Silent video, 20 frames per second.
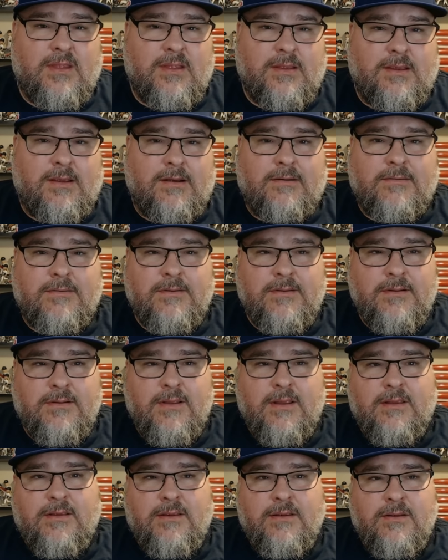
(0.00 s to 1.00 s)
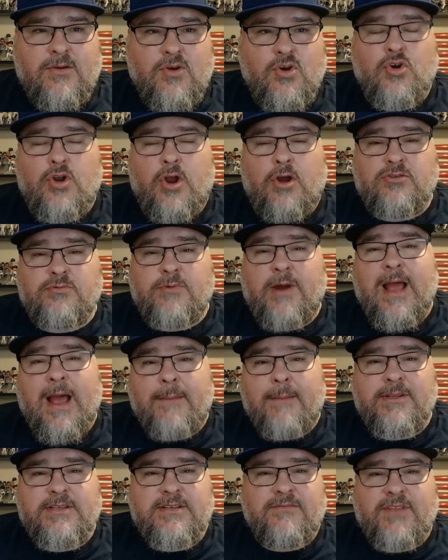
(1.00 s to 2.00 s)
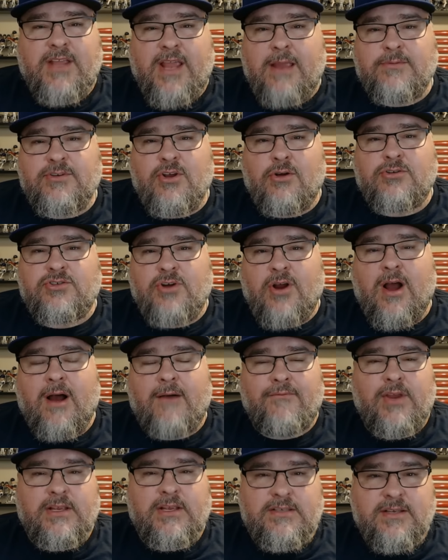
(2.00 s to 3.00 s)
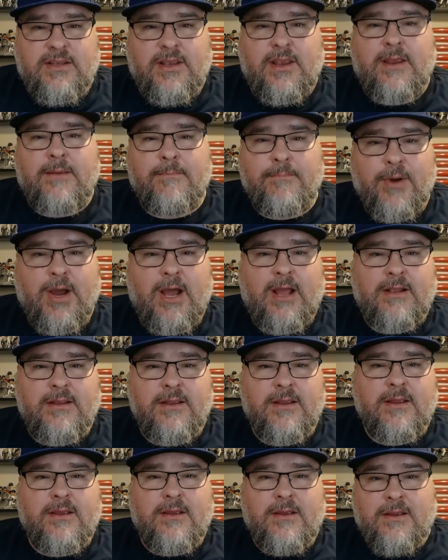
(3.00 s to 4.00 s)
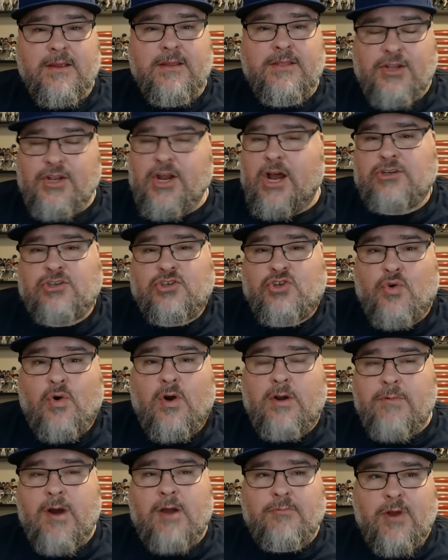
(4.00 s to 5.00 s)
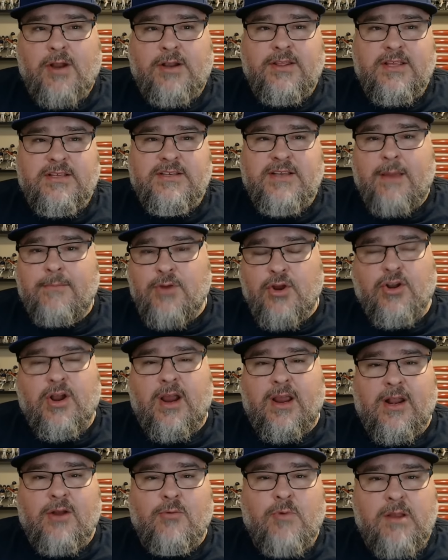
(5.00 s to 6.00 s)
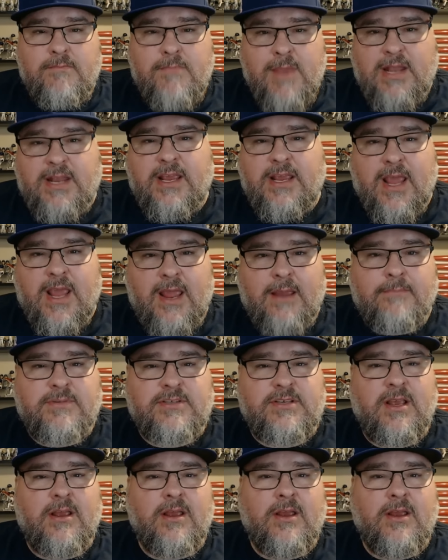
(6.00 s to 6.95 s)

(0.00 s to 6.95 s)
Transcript: who knows what happens if the game's closer, obviously, but the Dodgers scored 1 run in this game. You're not going to win many games